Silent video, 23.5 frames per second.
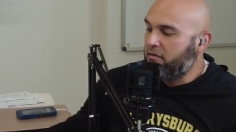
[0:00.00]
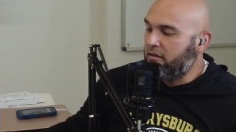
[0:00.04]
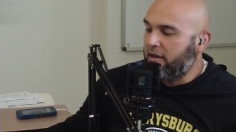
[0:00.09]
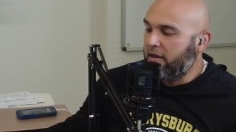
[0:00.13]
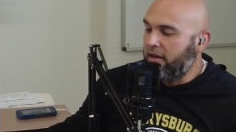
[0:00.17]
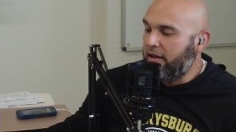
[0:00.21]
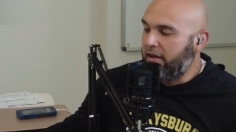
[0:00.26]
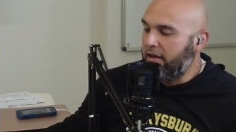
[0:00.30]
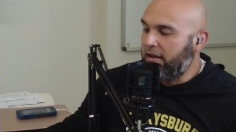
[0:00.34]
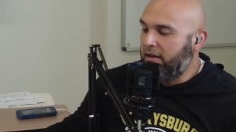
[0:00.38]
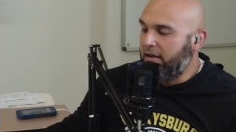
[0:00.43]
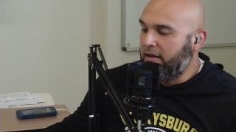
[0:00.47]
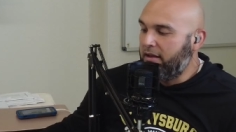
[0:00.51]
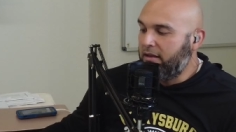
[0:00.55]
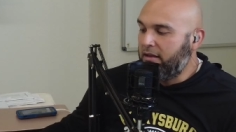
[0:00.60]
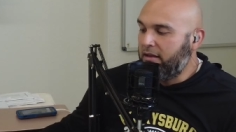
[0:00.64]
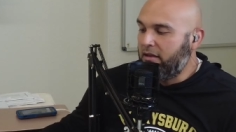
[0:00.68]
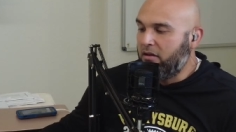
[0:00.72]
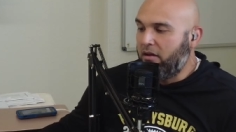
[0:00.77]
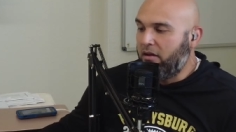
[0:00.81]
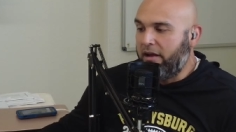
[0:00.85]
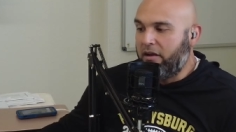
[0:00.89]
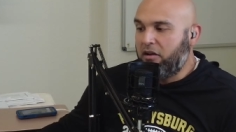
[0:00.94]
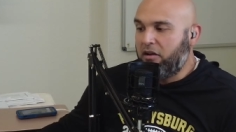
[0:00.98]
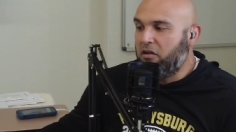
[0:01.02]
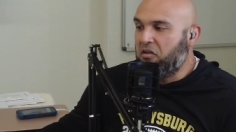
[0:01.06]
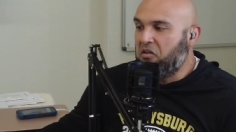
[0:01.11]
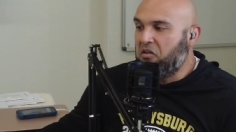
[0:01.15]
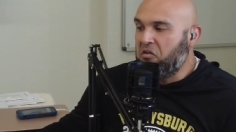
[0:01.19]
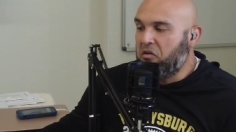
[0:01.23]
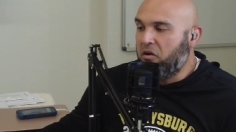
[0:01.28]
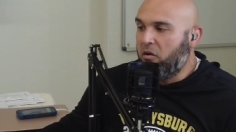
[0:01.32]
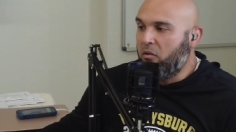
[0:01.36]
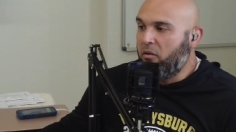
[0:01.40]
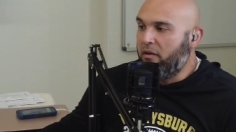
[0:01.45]
and you know I couldn't
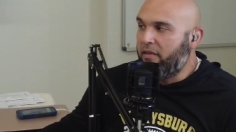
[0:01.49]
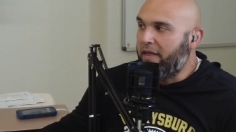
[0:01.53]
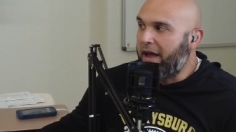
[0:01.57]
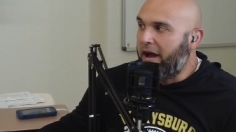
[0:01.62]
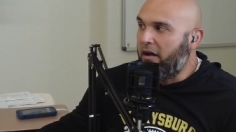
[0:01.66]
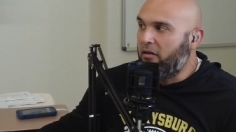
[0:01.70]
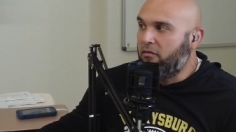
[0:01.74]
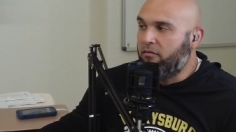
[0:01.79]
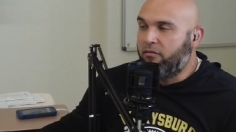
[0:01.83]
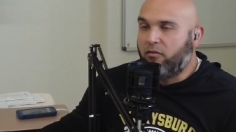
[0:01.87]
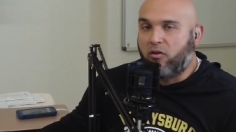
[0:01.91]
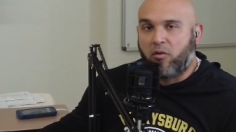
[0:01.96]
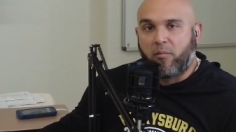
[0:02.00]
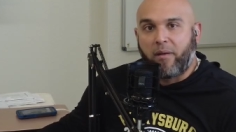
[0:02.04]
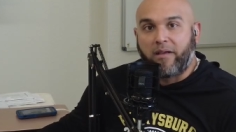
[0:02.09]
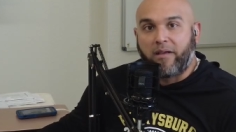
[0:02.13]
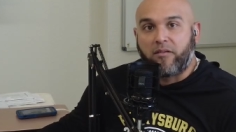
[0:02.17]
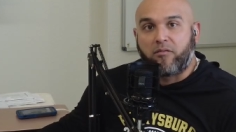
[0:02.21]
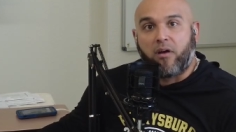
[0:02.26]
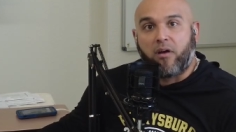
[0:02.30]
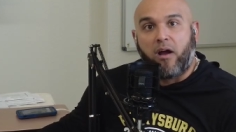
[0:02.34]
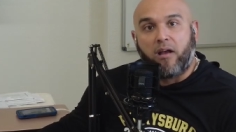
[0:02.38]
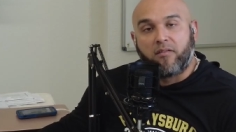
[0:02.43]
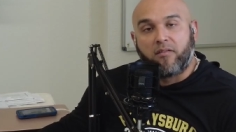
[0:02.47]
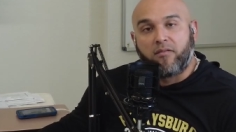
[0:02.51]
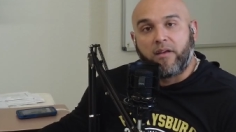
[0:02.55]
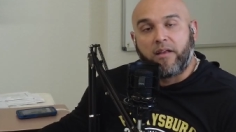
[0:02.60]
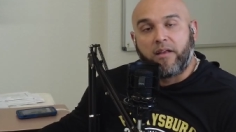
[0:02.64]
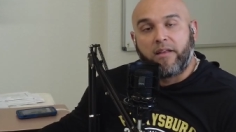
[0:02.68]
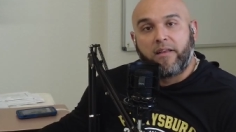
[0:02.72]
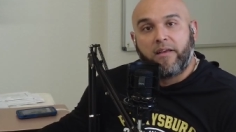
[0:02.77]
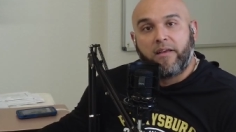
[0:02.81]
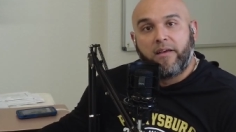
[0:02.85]
do it without Fort Mag's CrossFit.